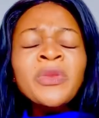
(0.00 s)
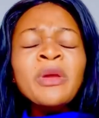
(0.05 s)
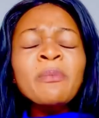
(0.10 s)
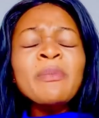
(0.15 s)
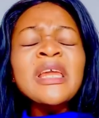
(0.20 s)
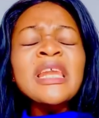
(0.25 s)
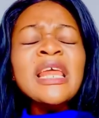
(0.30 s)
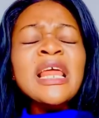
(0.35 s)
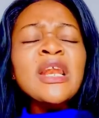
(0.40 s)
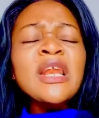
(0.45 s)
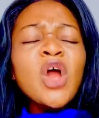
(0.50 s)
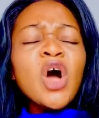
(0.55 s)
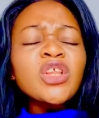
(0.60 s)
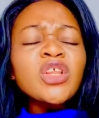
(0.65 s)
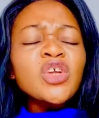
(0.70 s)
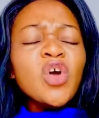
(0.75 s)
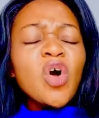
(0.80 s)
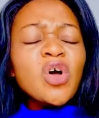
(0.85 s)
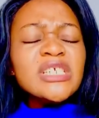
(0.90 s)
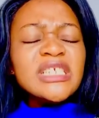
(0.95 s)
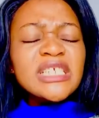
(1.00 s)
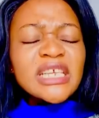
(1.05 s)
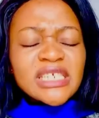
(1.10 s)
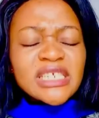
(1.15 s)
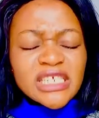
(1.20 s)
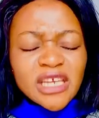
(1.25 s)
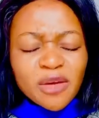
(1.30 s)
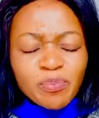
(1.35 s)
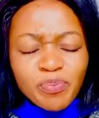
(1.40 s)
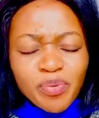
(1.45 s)
May the Lord cause a
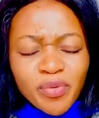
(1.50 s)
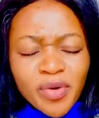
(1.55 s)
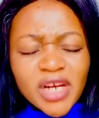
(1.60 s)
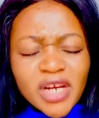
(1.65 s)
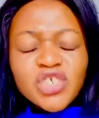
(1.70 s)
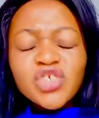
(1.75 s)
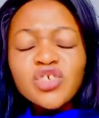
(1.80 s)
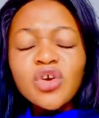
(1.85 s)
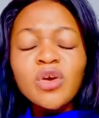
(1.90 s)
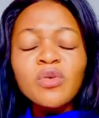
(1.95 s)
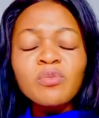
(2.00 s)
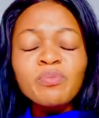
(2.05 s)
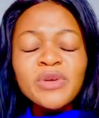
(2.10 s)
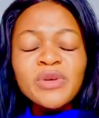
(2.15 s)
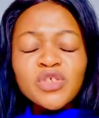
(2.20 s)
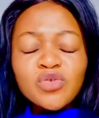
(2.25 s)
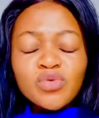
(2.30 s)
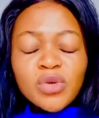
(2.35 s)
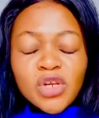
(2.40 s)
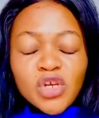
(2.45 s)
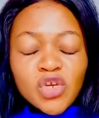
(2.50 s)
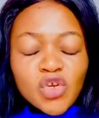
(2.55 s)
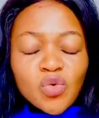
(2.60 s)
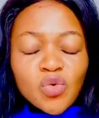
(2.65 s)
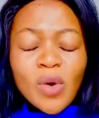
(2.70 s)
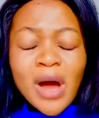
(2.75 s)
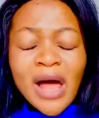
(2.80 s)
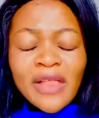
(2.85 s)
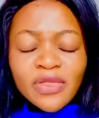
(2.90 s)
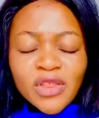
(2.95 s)
separation between
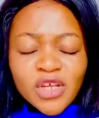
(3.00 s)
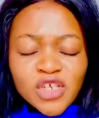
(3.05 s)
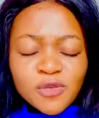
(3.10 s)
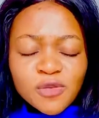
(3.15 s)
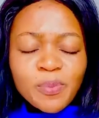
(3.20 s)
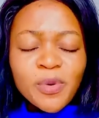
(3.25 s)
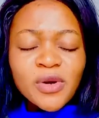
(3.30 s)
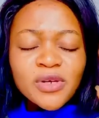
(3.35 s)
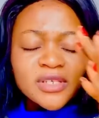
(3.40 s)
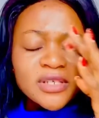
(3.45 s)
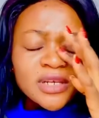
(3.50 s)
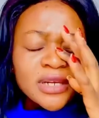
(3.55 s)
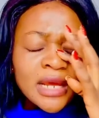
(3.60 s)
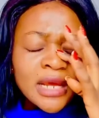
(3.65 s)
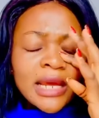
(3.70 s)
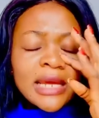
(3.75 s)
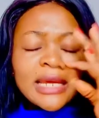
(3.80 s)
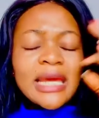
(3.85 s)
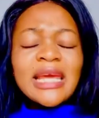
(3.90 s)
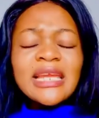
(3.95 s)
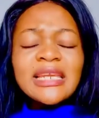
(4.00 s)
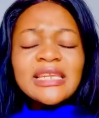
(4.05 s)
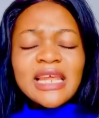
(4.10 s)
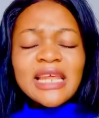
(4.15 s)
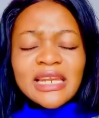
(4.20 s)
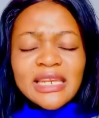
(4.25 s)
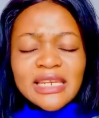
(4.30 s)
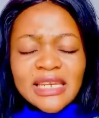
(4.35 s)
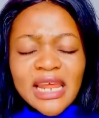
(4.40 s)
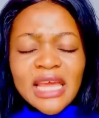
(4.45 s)
you and this person in
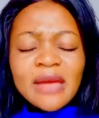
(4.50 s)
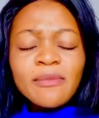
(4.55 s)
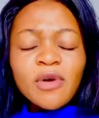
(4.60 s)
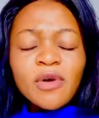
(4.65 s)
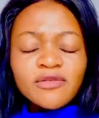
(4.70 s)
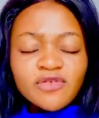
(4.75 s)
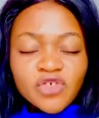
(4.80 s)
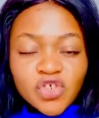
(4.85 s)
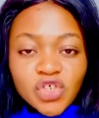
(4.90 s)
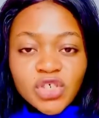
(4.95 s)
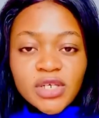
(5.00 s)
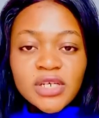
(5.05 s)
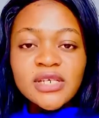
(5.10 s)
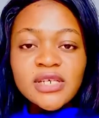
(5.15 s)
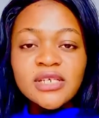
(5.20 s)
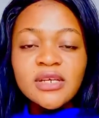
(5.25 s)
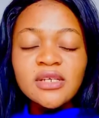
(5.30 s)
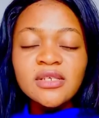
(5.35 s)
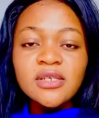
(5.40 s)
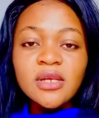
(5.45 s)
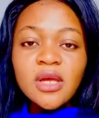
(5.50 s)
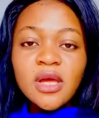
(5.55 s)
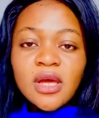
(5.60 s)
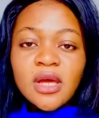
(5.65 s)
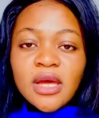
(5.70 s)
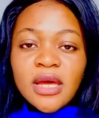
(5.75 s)
the name of Jesus.